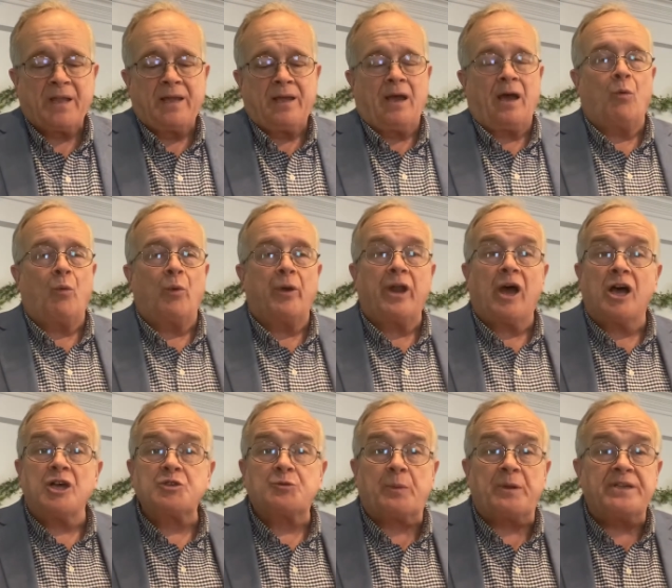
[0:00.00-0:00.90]
Uh, when a
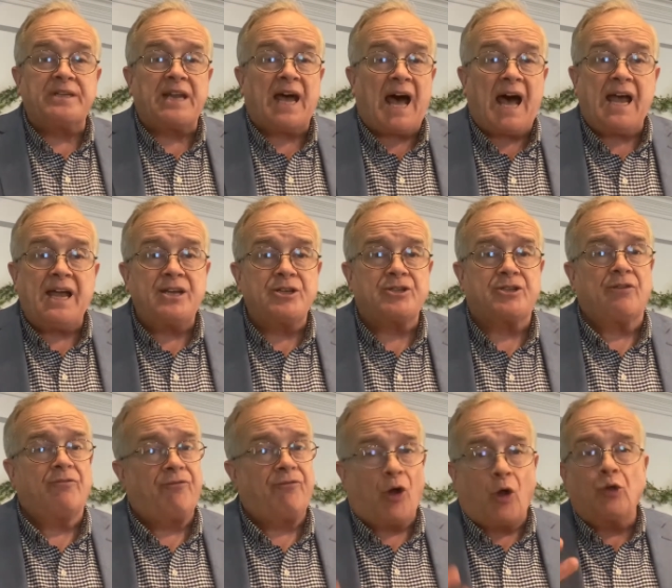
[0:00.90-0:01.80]
husband dies, the
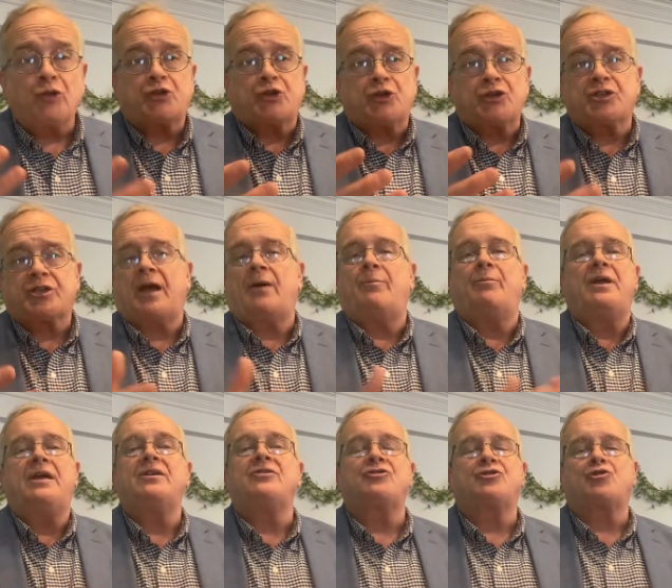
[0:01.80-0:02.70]
vultures come
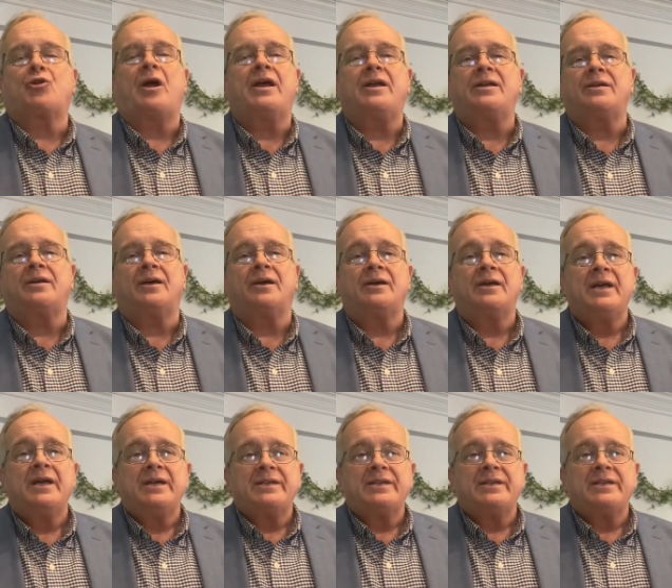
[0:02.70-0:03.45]
in trying to,